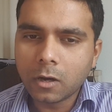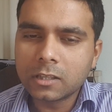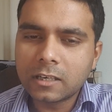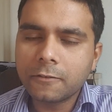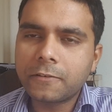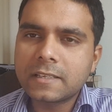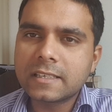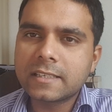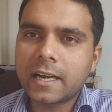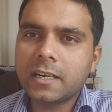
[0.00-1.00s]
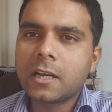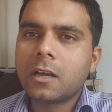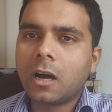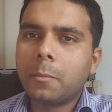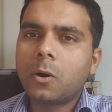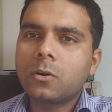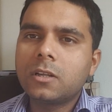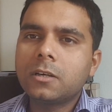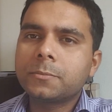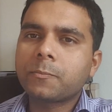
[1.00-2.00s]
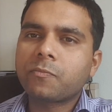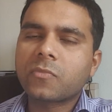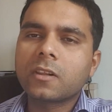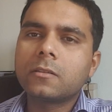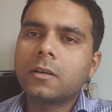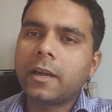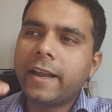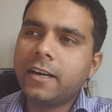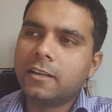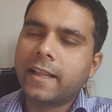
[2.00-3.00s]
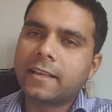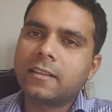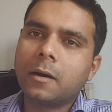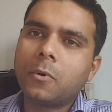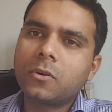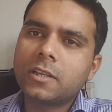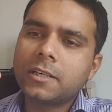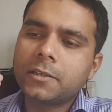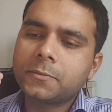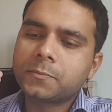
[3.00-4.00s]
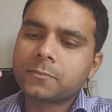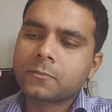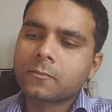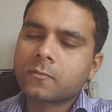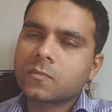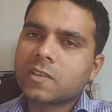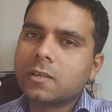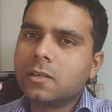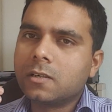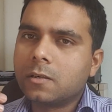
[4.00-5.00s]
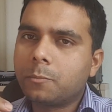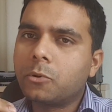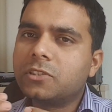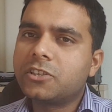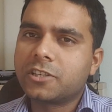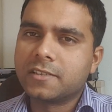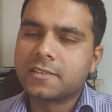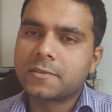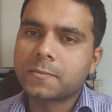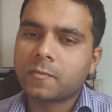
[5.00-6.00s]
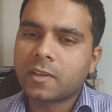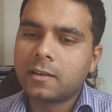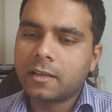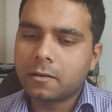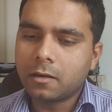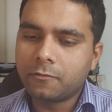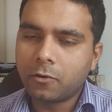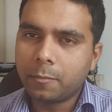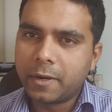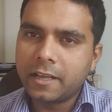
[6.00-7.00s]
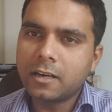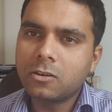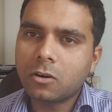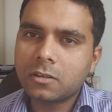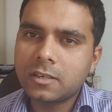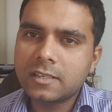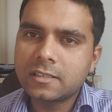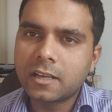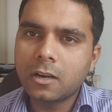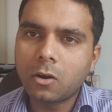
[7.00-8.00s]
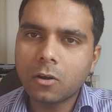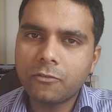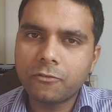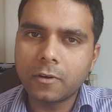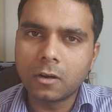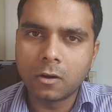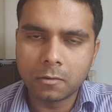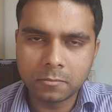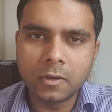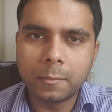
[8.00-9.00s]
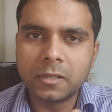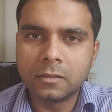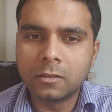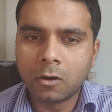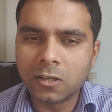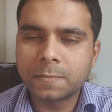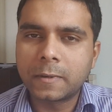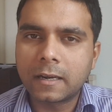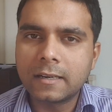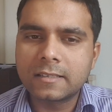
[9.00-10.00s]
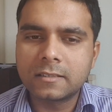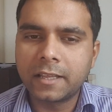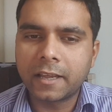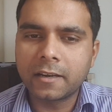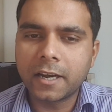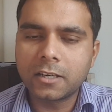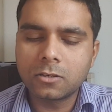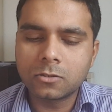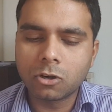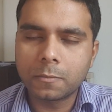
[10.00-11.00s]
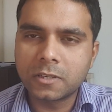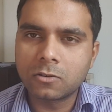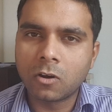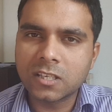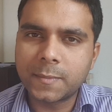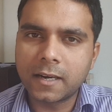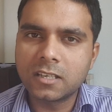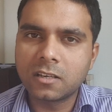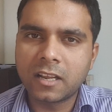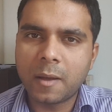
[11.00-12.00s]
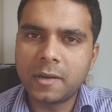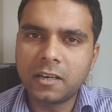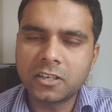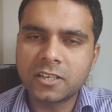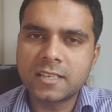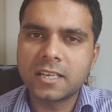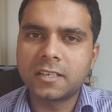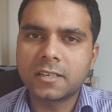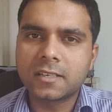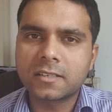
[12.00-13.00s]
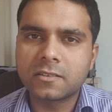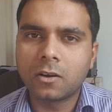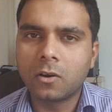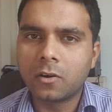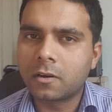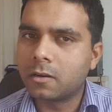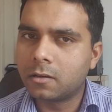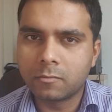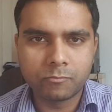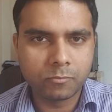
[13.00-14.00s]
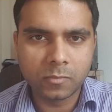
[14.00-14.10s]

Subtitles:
Other difference is that about the end, like about the positions. Like for medical doctors, there are a lot of in the hospitals, they can get jobs in the hospitals or rehabilitation centers or